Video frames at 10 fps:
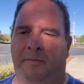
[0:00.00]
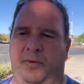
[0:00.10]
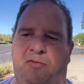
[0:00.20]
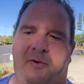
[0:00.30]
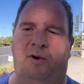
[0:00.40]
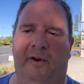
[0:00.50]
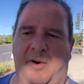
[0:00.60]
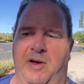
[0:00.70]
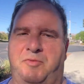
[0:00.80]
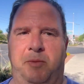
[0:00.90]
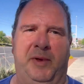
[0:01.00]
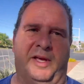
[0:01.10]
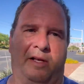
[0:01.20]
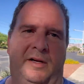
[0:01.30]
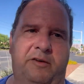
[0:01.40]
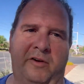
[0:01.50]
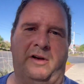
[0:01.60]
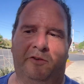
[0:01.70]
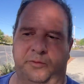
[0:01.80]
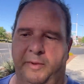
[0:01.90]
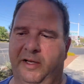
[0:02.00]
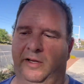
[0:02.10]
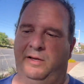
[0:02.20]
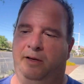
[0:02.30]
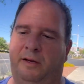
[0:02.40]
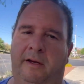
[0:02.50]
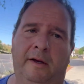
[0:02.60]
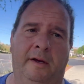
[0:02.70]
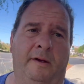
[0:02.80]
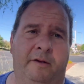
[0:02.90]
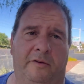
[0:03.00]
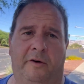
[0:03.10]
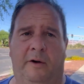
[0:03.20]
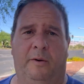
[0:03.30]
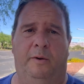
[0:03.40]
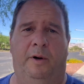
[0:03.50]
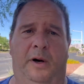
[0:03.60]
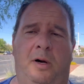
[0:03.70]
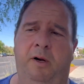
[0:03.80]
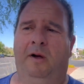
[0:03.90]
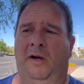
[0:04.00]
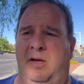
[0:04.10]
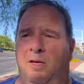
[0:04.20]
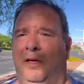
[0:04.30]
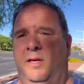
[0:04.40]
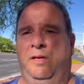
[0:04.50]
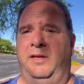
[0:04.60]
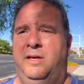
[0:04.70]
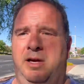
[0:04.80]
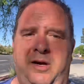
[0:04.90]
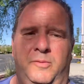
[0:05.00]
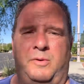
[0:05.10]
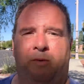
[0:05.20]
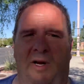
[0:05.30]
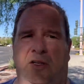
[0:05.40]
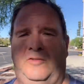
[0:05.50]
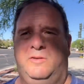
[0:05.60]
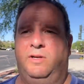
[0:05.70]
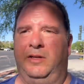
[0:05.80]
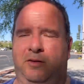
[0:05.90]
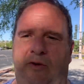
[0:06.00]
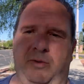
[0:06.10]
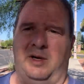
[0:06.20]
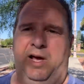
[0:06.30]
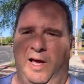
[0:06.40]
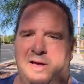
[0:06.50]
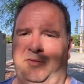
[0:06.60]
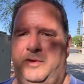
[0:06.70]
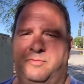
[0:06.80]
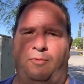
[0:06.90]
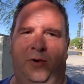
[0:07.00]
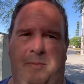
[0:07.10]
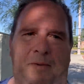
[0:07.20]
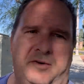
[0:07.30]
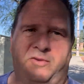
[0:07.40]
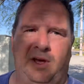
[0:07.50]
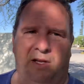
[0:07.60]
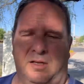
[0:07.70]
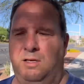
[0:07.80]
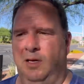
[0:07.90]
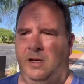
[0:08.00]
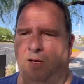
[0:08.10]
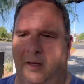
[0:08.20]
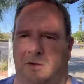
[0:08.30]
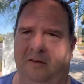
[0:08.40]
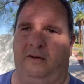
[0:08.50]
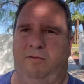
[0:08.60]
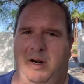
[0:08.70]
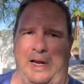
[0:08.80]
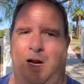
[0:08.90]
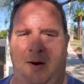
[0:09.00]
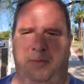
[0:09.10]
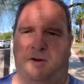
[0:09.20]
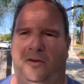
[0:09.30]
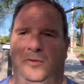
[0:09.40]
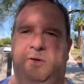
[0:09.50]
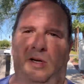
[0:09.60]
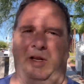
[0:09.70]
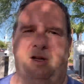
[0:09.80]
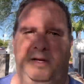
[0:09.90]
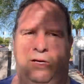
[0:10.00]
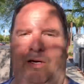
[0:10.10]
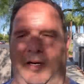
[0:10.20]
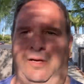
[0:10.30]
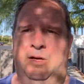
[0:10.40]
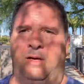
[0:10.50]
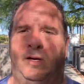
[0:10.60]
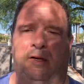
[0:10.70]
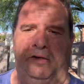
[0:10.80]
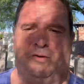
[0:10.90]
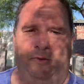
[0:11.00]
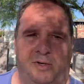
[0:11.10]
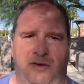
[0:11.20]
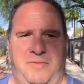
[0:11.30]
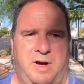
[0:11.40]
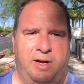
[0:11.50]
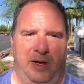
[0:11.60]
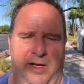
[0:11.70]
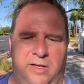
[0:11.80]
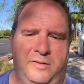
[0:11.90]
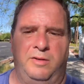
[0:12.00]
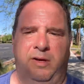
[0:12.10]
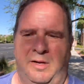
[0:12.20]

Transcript: before you have to make an adjustment. So, yeah, when rates are at two and a half to four percent, it's a great opportunity to to refinance.